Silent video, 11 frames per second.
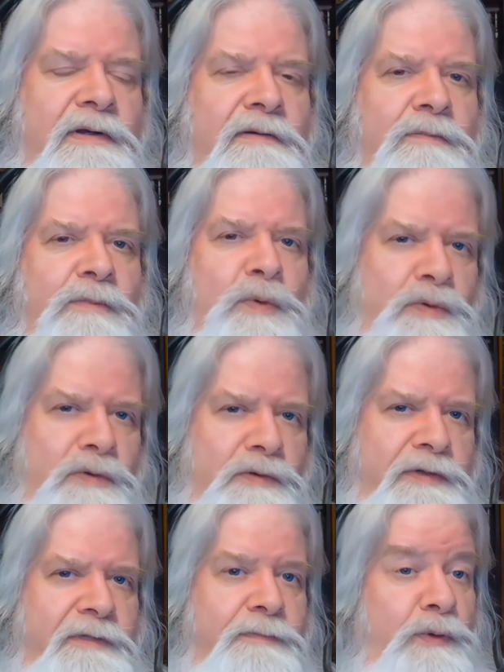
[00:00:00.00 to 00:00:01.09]

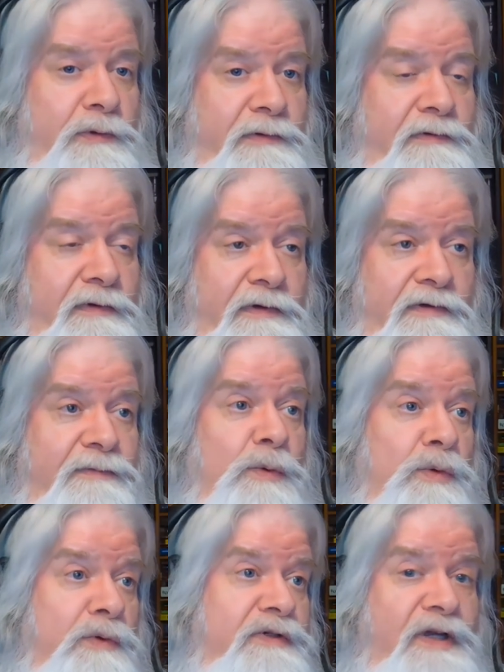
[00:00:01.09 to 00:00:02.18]
more important things,
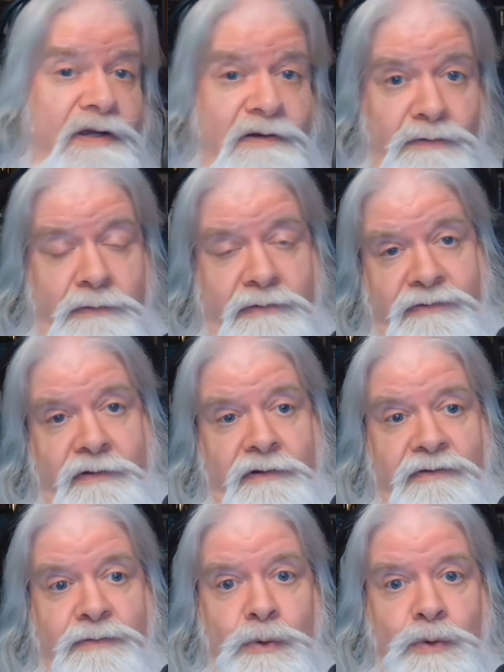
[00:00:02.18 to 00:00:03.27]
more dangerous
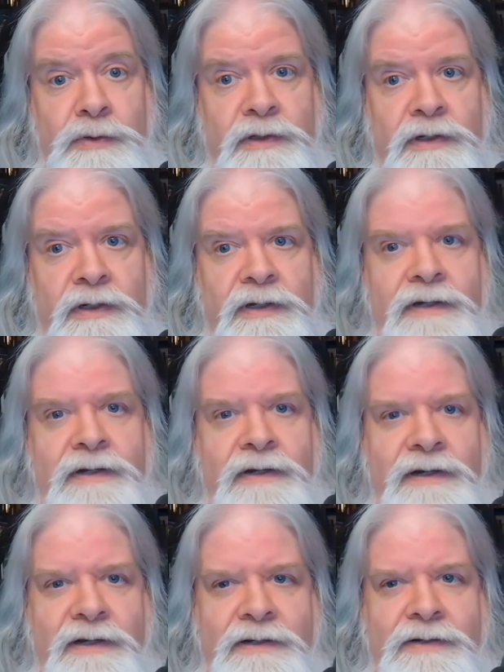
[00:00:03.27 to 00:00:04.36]
things, more
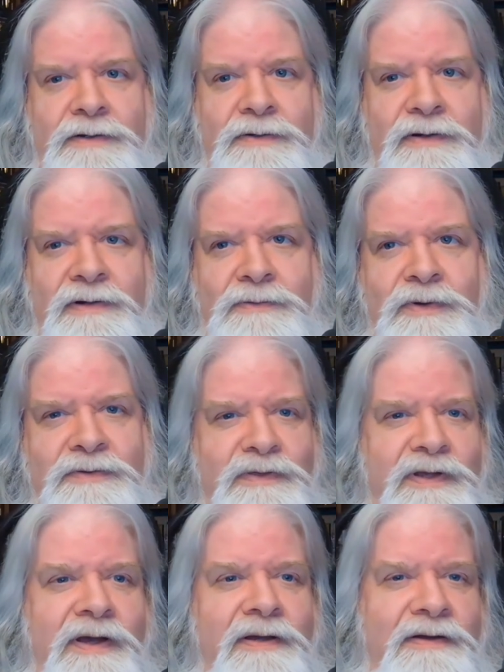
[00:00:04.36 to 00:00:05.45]
uh-oh, what have we
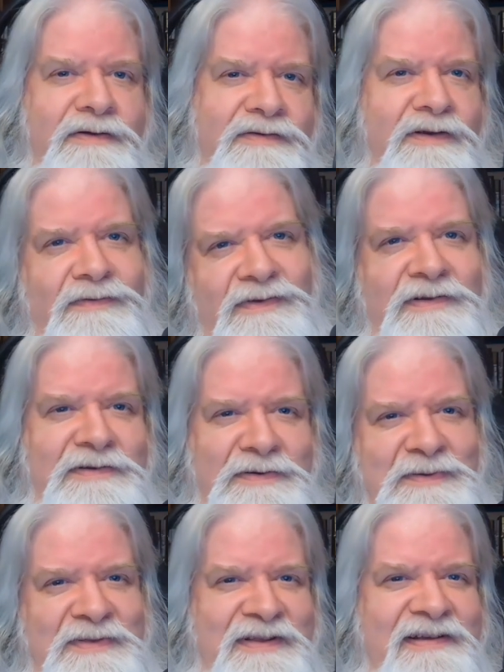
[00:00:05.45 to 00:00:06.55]
gotten ourselves
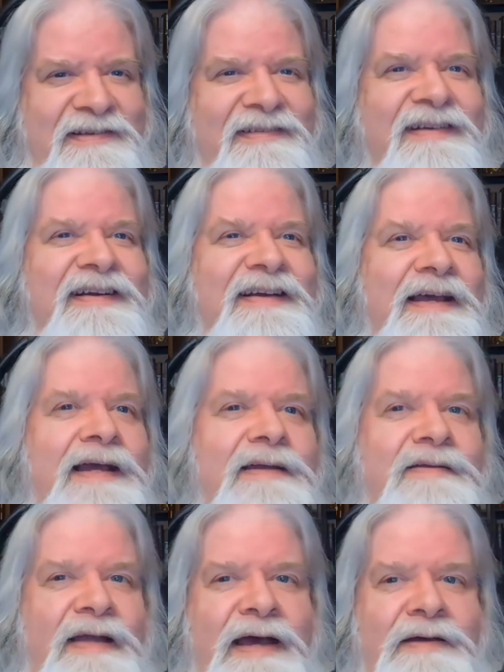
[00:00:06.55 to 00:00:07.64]
into things.
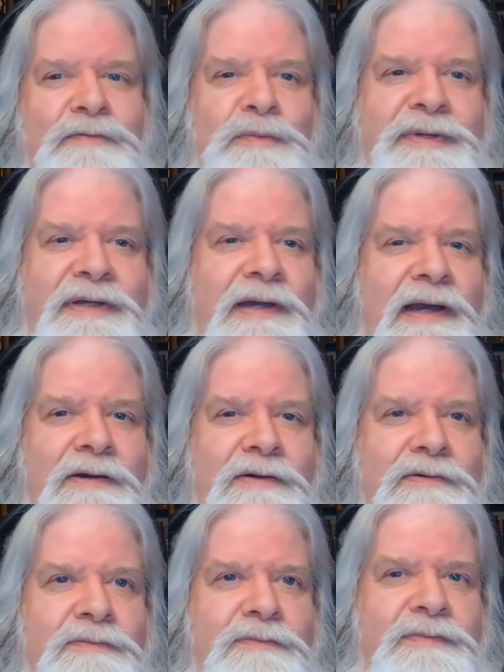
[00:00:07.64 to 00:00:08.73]
And that will be
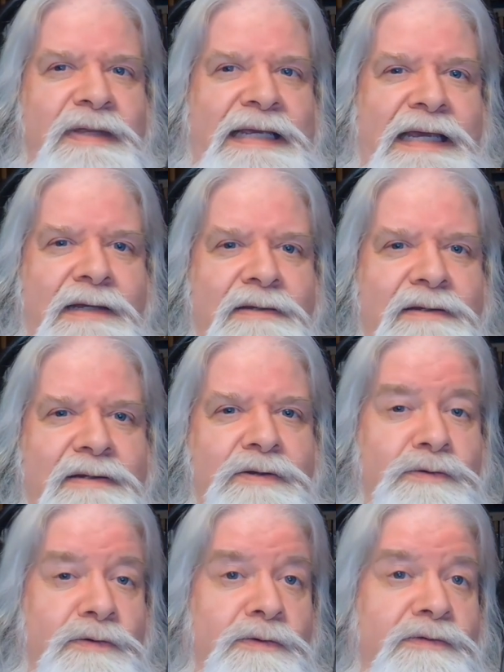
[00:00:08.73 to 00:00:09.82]
how they get
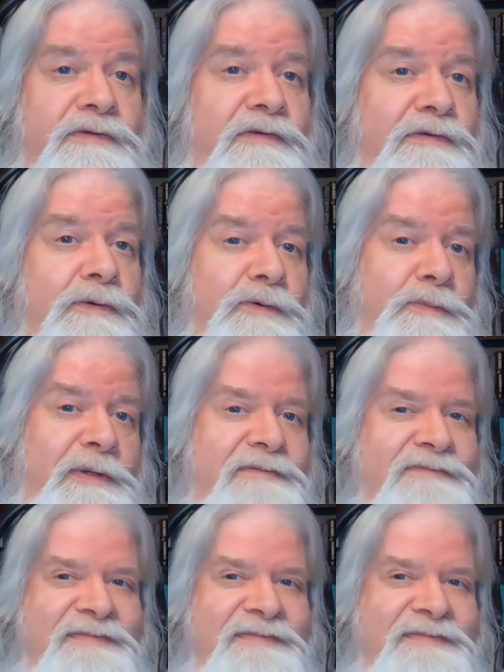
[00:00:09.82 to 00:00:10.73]
introduced to Scornubel.